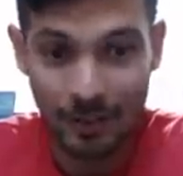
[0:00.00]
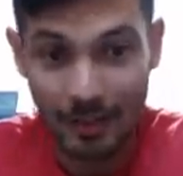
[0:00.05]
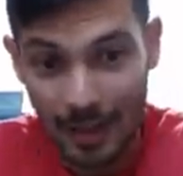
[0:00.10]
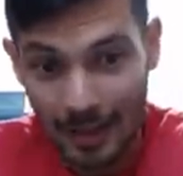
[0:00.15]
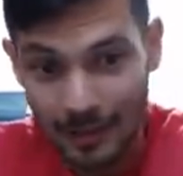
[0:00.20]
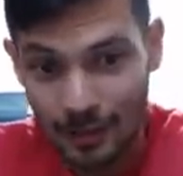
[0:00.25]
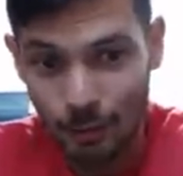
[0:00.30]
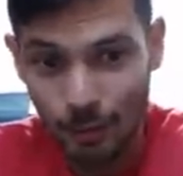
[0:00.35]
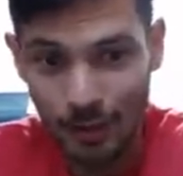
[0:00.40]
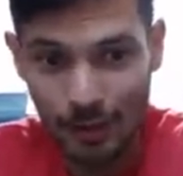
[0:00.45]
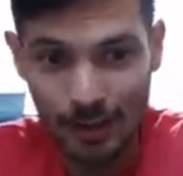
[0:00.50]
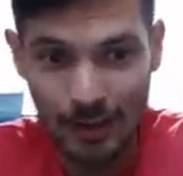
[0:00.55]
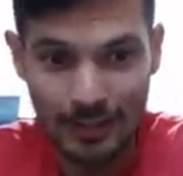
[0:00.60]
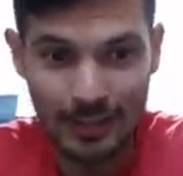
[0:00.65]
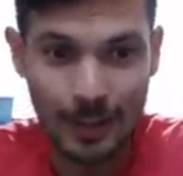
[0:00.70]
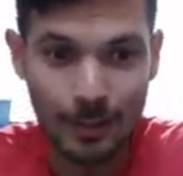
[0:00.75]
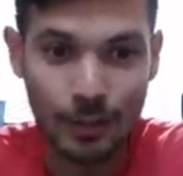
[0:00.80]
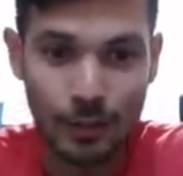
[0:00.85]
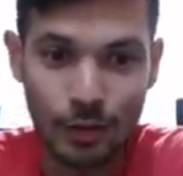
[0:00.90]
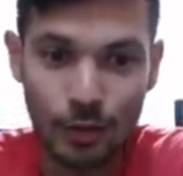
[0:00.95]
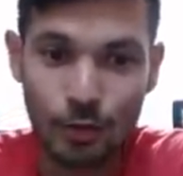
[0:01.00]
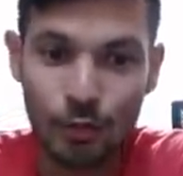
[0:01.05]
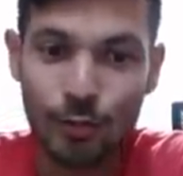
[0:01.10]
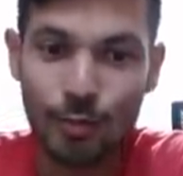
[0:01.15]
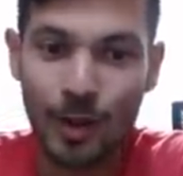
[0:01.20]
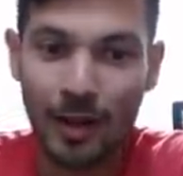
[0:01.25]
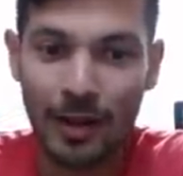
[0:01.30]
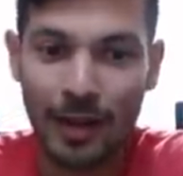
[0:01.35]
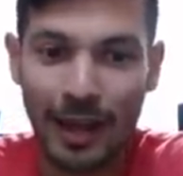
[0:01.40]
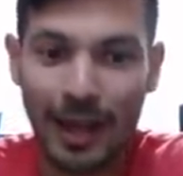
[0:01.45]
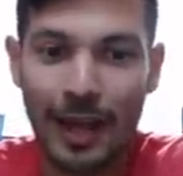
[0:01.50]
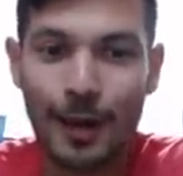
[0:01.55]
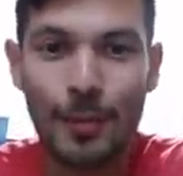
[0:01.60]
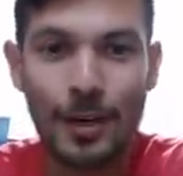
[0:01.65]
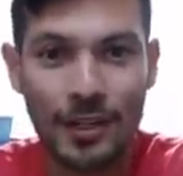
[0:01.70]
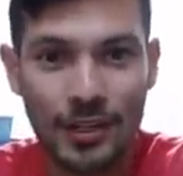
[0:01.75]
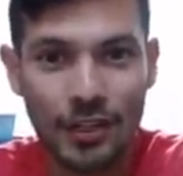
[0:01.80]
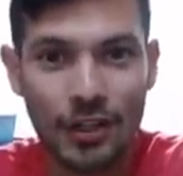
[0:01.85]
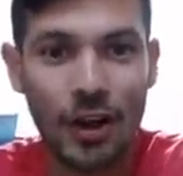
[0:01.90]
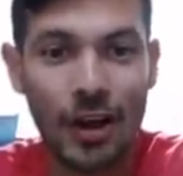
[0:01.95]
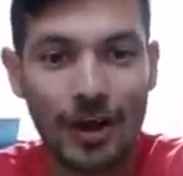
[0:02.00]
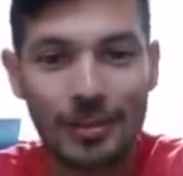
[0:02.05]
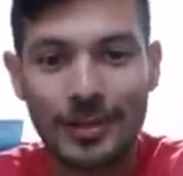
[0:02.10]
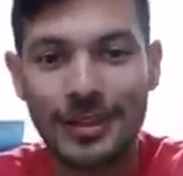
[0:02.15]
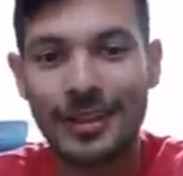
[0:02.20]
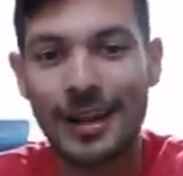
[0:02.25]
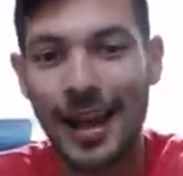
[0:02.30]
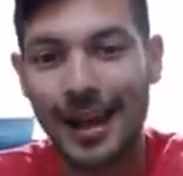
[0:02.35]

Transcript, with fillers: That's a really nice number too, but how much time did it